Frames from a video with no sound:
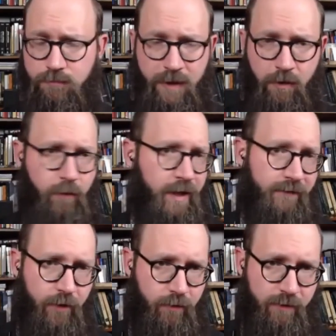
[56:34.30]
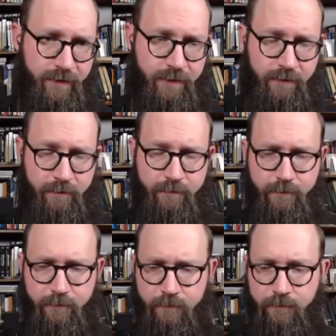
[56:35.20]
you know, or whatever equivalent of the
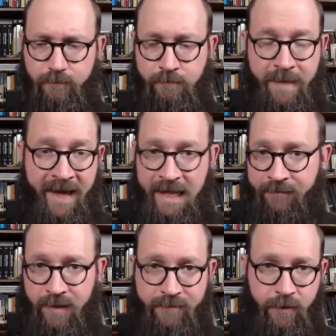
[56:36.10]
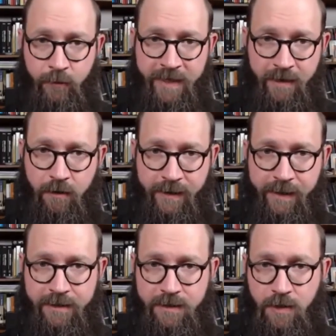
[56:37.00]
bad afterlife. You'll get
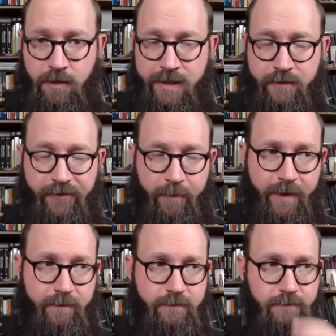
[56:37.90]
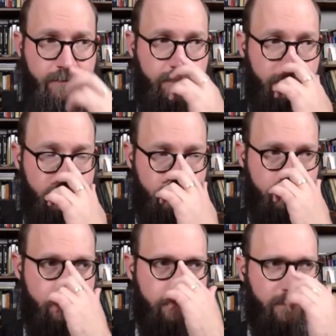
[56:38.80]
reincarnated as a donkey or something.
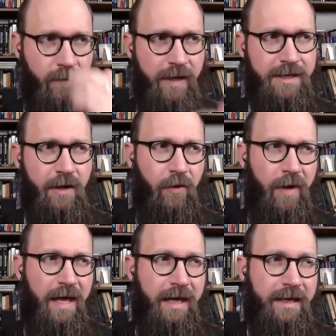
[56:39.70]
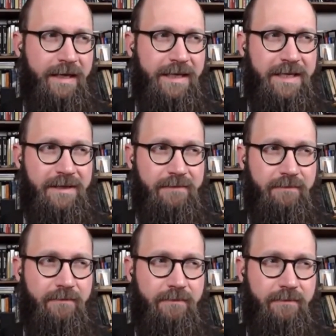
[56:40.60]
And so it's
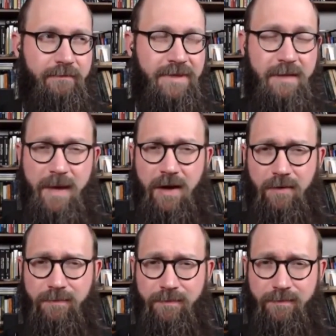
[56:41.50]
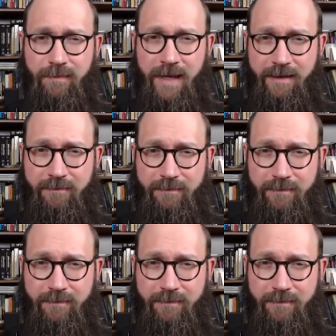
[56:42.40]
somehow like